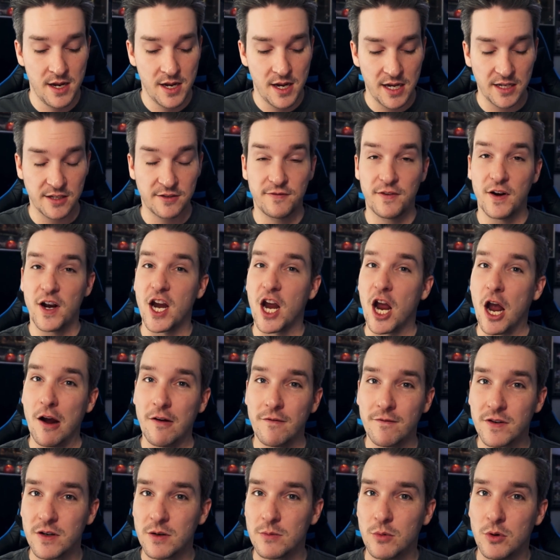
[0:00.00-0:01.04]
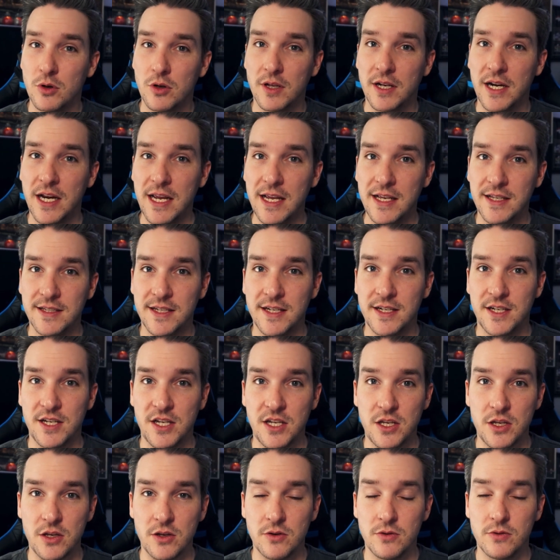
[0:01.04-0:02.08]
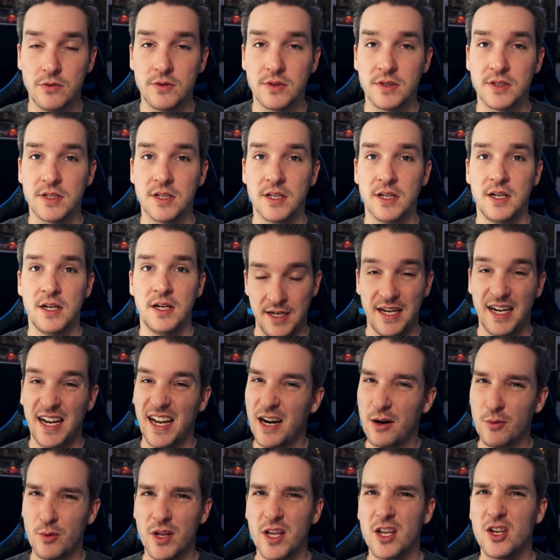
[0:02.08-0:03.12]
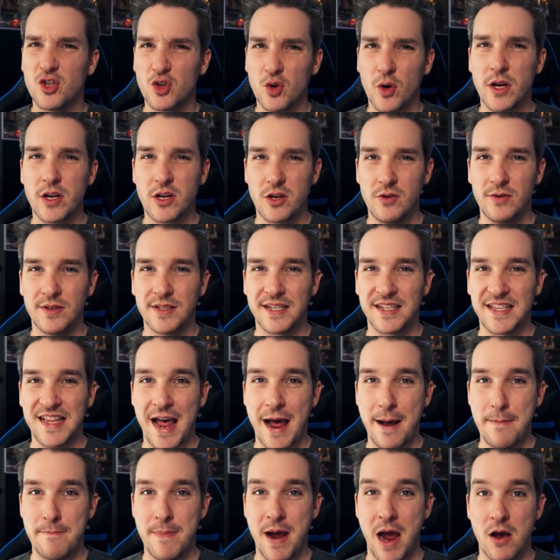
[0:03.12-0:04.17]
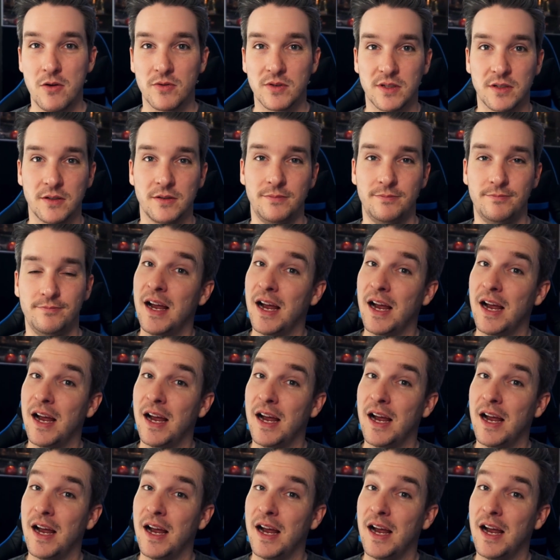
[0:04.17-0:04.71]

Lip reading: It's very comfortable and easy to use, and I really enjoyed using that mouse.